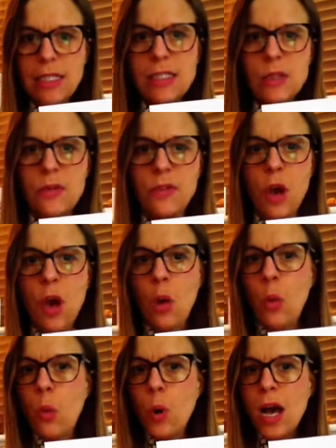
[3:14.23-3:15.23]
So we've got a
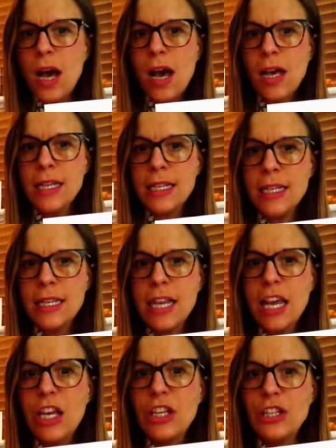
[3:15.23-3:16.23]
Y,
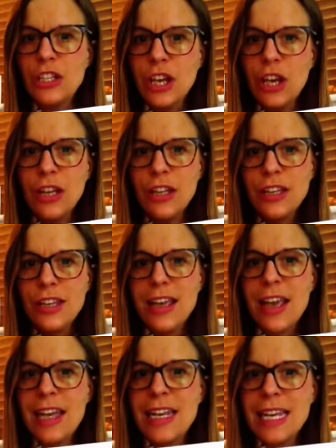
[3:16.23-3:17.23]
a Y,
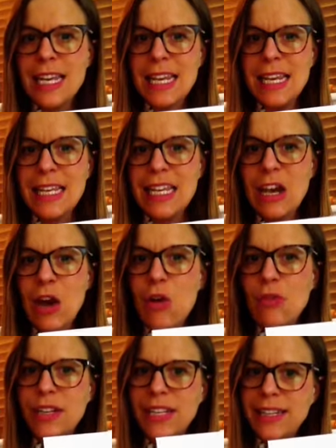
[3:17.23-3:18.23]
an I,
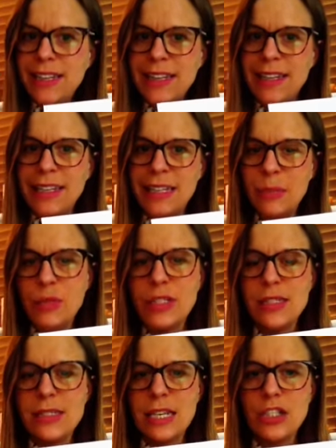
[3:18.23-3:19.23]
or an E
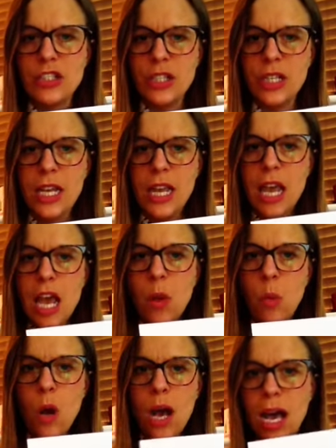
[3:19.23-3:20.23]
pronunciation. And
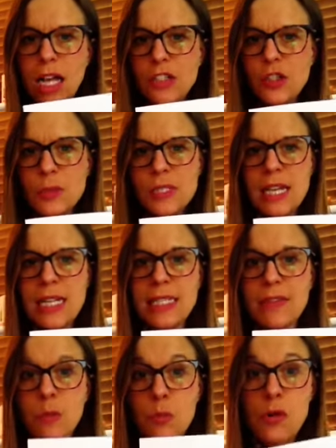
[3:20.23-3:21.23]
what our job today is to
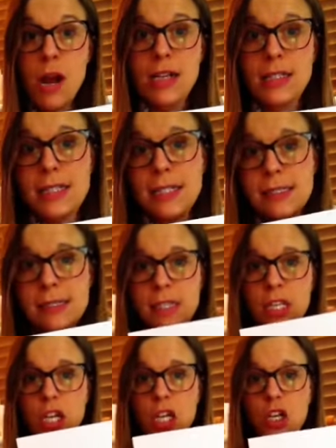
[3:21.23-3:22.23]
have a practice
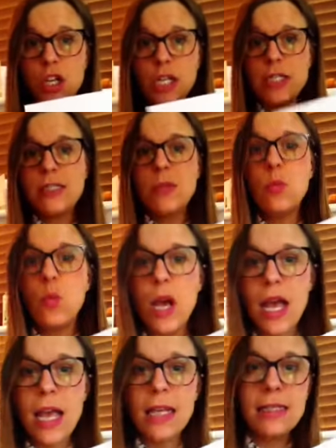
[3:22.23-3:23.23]
looking at some
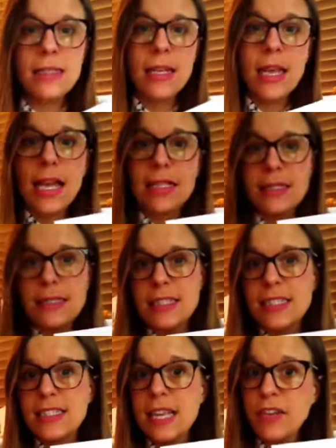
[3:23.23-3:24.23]
words and
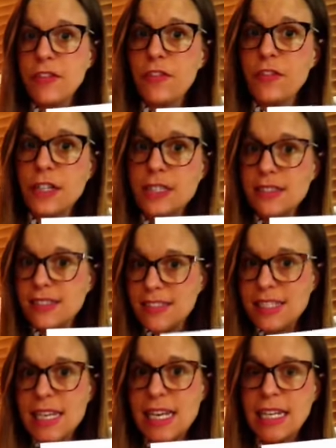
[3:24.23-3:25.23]
deciphering and
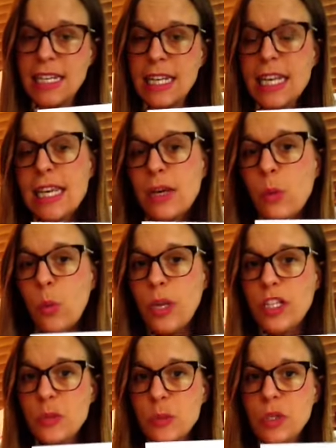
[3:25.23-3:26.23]
seeing
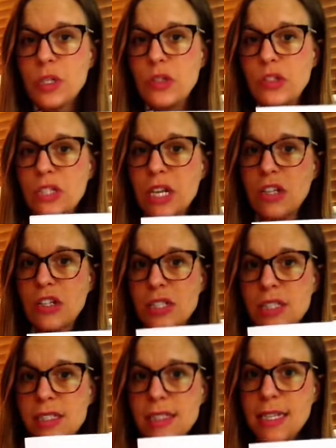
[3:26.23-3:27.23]
which
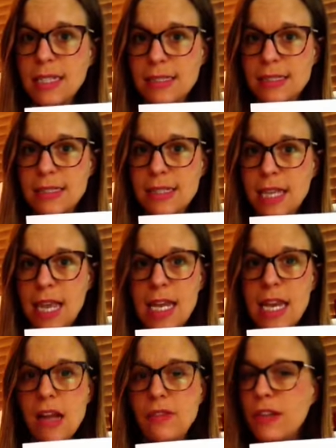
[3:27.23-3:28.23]
pronunciation it is.
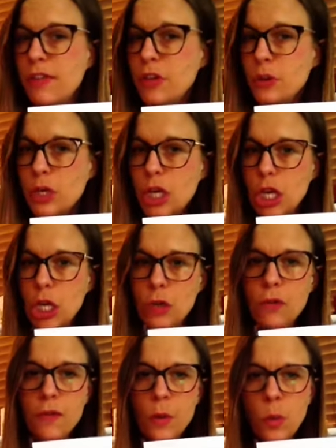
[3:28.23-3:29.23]
Now I've given you a clue
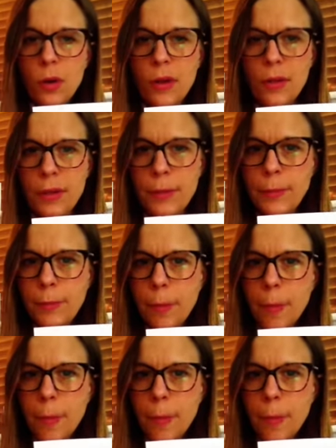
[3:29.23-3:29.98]
for one of them.